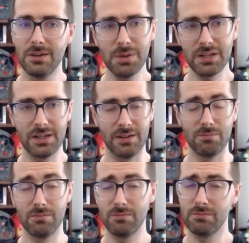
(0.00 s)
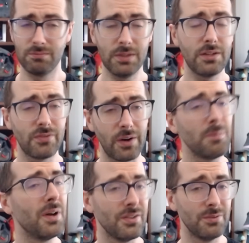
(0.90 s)
but again, it is very
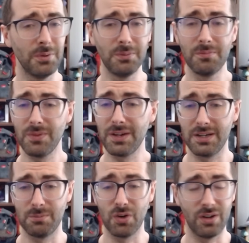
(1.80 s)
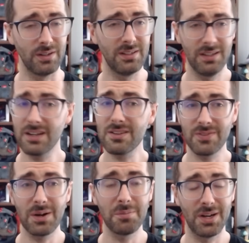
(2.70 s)
possible that I am wrong, and it is
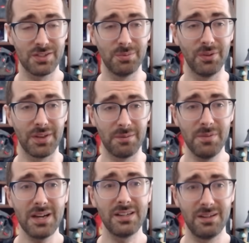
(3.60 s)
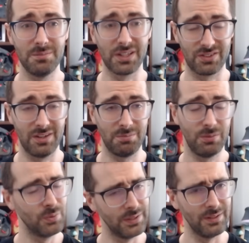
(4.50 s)
very possible that a metagame mix-up
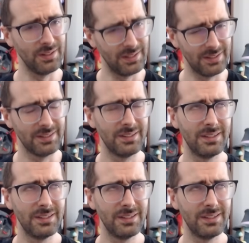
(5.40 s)
will